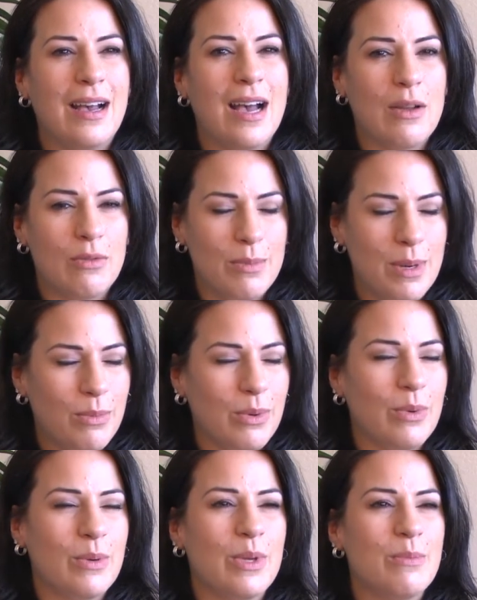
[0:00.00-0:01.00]
I remember
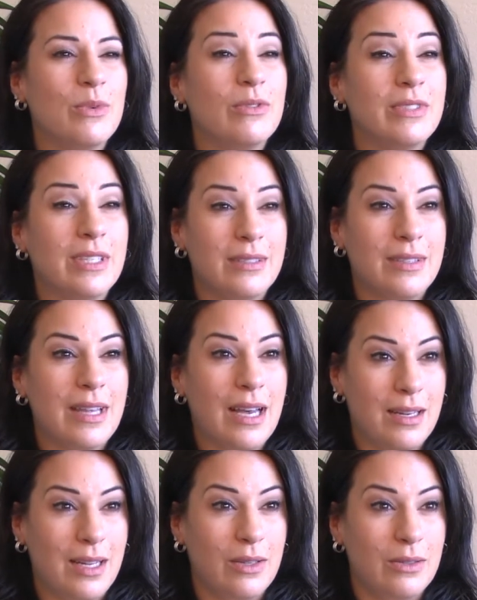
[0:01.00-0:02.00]
when we moved into
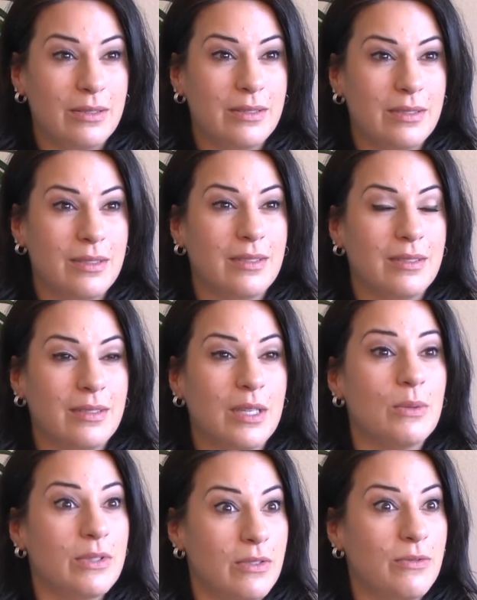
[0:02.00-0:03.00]
that house,
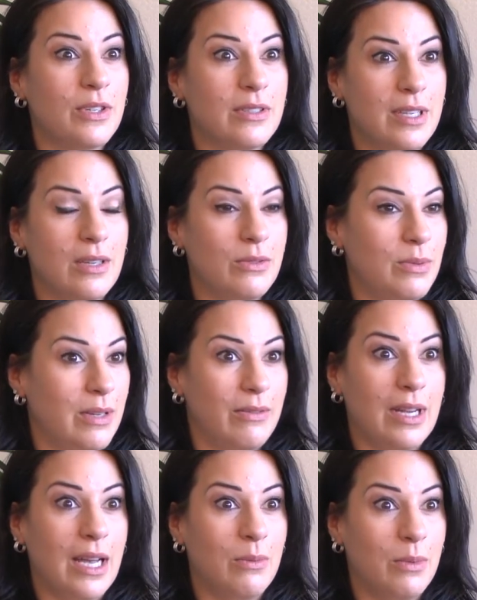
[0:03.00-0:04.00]
it was the first house we
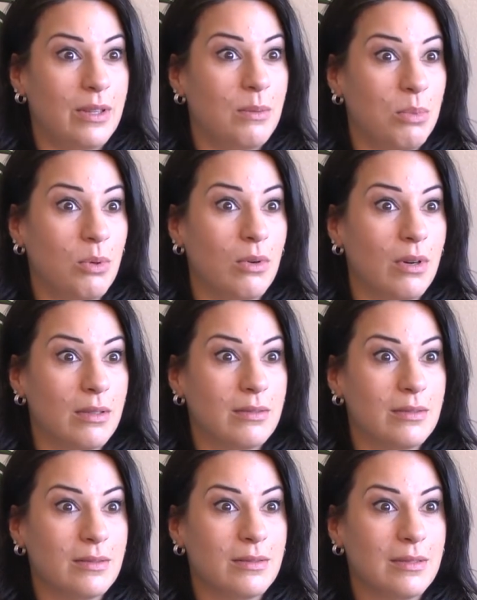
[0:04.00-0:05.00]
ever had with a pool,
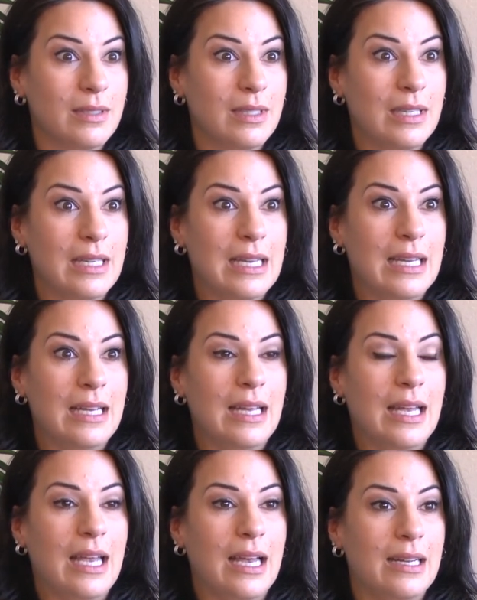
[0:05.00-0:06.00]

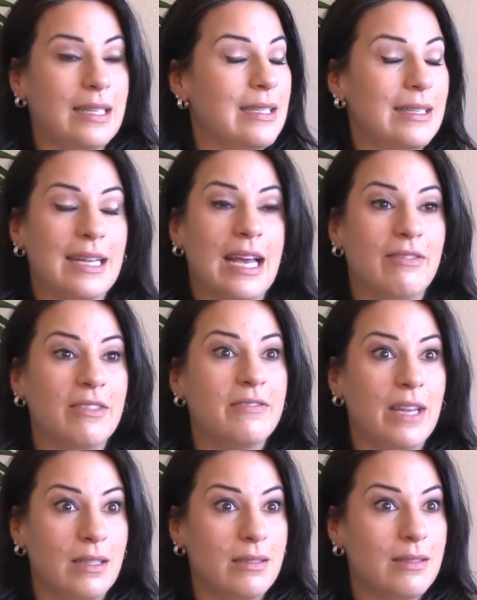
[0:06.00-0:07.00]
and it didn't have a
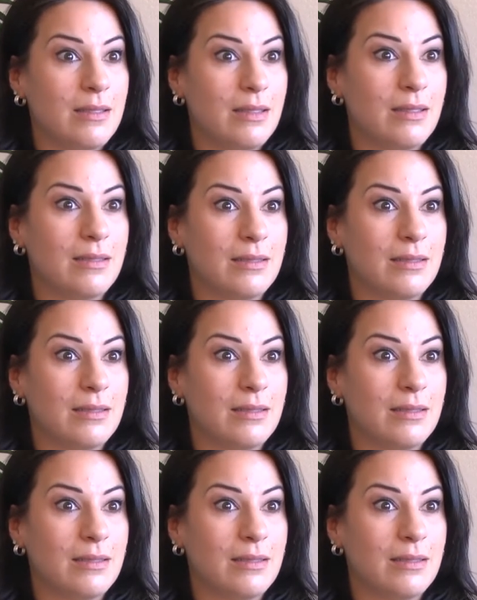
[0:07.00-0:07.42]
fence.